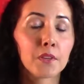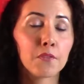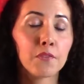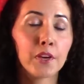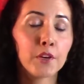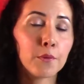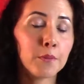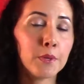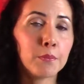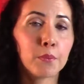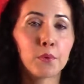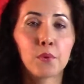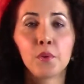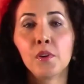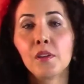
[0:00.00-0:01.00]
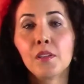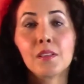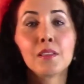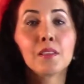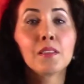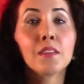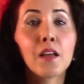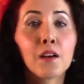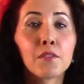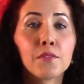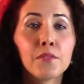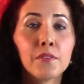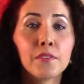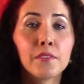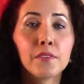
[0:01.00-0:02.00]
fire people love
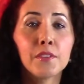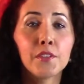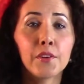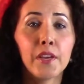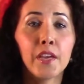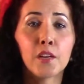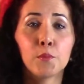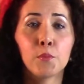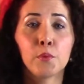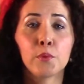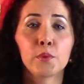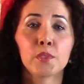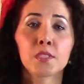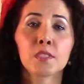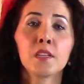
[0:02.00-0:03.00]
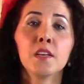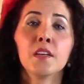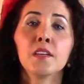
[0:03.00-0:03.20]
their animals,